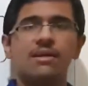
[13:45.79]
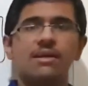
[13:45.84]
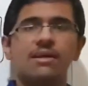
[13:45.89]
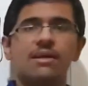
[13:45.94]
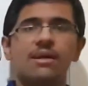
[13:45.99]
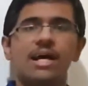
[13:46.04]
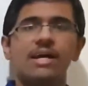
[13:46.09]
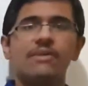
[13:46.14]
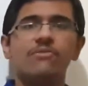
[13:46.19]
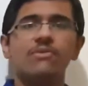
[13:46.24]

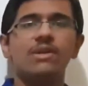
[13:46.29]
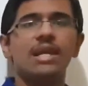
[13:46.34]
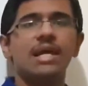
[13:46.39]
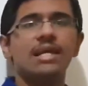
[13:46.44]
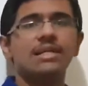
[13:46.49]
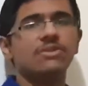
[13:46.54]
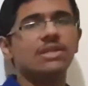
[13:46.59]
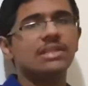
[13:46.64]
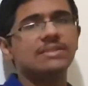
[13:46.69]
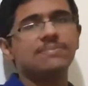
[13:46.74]
I would like
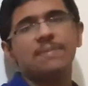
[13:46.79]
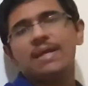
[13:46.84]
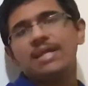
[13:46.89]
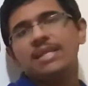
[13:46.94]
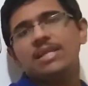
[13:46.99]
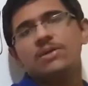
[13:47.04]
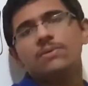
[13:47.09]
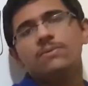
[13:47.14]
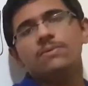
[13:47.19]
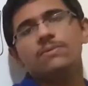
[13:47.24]
to explain
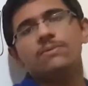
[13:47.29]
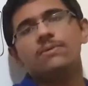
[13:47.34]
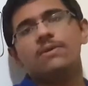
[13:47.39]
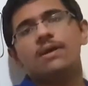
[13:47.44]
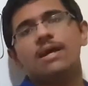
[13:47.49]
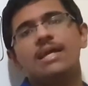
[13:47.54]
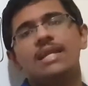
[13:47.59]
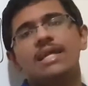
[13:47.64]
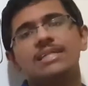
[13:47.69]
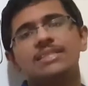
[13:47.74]
you
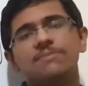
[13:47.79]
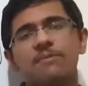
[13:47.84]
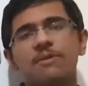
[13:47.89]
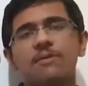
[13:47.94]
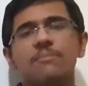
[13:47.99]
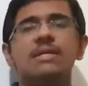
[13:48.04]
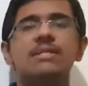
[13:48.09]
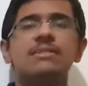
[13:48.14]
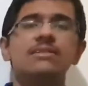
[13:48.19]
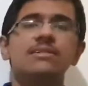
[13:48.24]
an
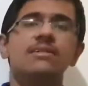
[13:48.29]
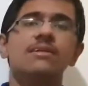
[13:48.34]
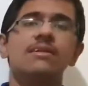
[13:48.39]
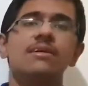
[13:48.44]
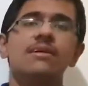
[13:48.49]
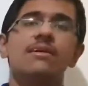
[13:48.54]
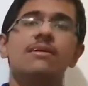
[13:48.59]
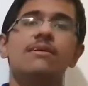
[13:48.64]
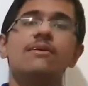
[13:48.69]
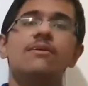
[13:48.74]
experiment
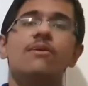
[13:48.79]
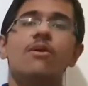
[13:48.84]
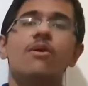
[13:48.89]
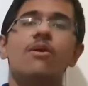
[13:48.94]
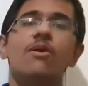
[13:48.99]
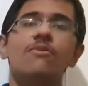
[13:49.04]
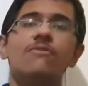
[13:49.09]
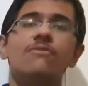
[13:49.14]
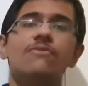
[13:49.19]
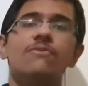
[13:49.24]

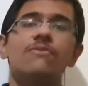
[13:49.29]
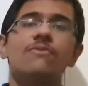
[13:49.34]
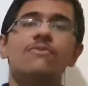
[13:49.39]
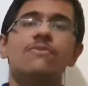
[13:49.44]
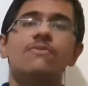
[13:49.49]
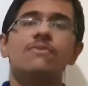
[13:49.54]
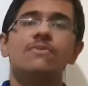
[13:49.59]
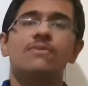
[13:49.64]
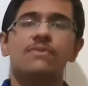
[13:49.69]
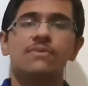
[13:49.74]
of
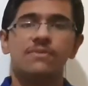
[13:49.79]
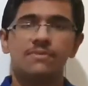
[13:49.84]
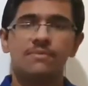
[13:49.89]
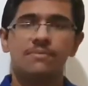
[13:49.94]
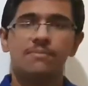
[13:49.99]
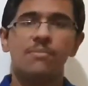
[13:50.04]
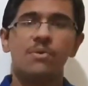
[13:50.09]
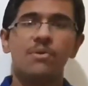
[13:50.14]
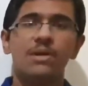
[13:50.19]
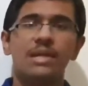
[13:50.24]

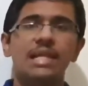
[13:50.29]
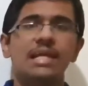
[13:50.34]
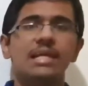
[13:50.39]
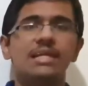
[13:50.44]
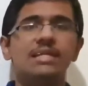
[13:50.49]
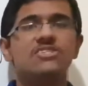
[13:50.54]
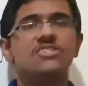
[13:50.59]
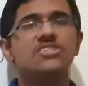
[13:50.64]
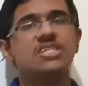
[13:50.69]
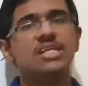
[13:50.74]
boiling
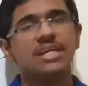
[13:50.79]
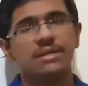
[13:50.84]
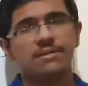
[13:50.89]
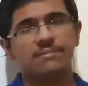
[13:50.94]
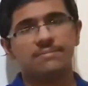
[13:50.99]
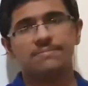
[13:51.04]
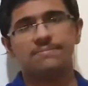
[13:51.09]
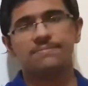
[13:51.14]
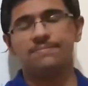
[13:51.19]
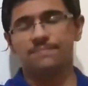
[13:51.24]
tea.
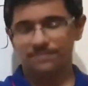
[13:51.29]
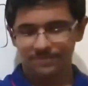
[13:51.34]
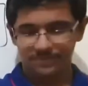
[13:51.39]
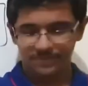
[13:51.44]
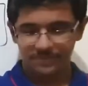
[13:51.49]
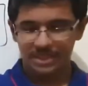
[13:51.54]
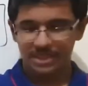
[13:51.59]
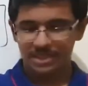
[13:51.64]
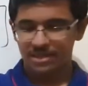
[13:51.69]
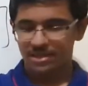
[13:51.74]

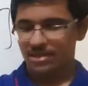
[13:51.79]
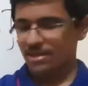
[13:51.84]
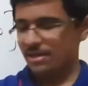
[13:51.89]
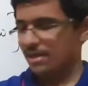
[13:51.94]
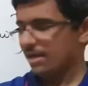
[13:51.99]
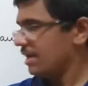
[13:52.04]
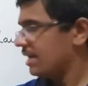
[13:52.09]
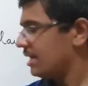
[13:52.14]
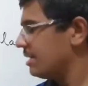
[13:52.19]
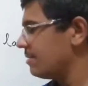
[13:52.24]

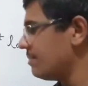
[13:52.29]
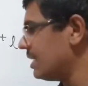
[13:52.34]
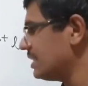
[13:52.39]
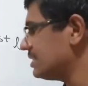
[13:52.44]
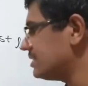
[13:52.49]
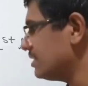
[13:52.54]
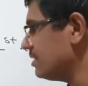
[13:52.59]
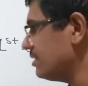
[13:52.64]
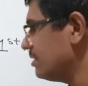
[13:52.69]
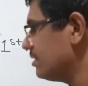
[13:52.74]

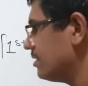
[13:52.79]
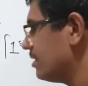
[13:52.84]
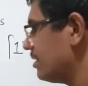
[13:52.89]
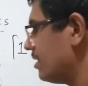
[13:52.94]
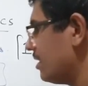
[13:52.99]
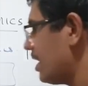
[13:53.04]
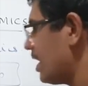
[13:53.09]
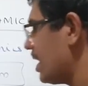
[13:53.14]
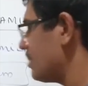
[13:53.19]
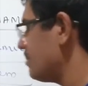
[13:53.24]
Imagine
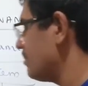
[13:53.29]
I am